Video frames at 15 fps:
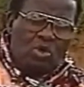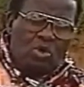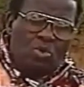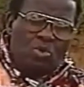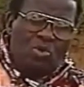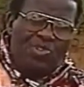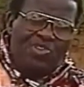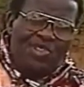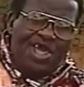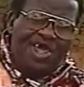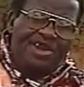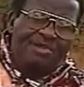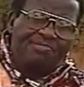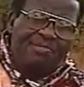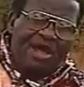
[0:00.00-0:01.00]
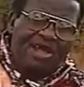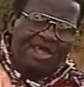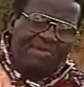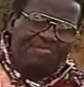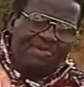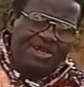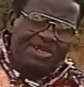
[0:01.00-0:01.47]
with a
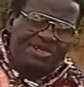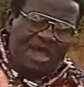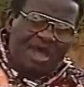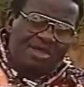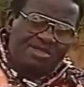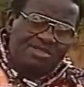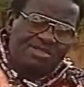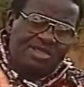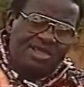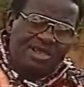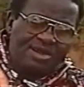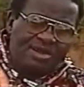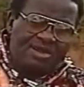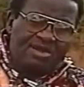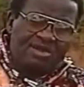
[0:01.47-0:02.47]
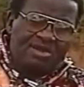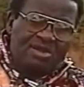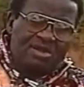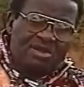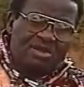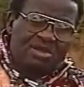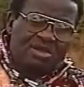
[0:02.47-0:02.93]
remarkably dark skin,
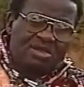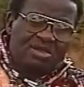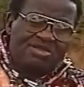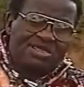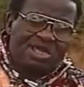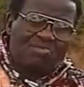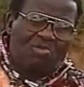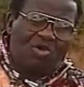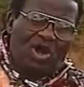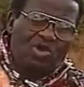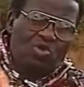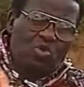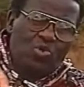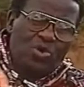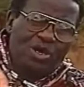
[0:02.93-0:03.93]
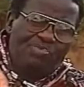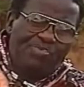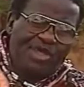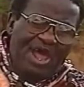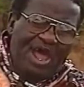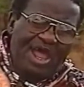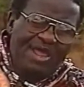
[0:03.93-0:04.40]
someone who will be
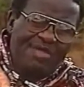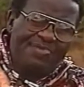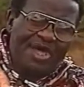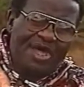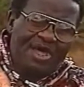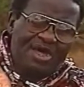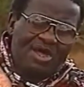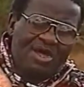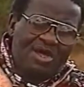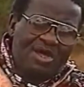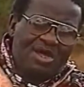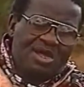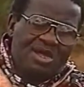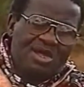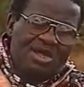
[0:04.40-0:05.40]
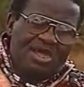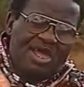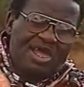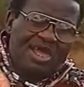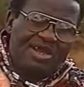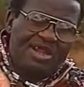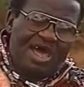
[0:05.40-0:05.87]
either
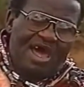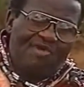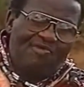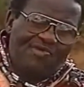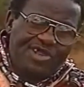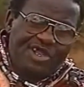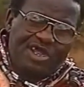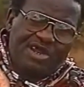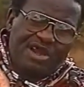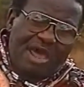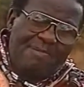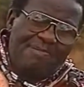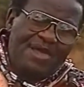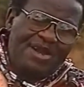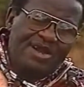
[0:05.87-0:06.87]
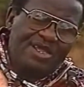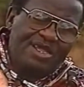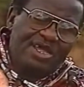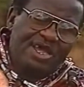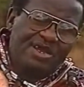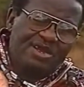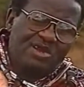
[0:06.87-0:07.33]
an African
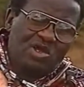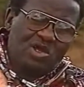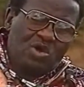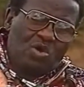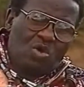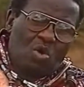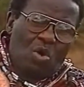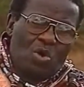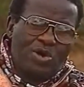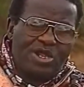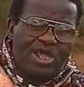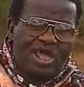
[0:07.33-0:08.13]
American or a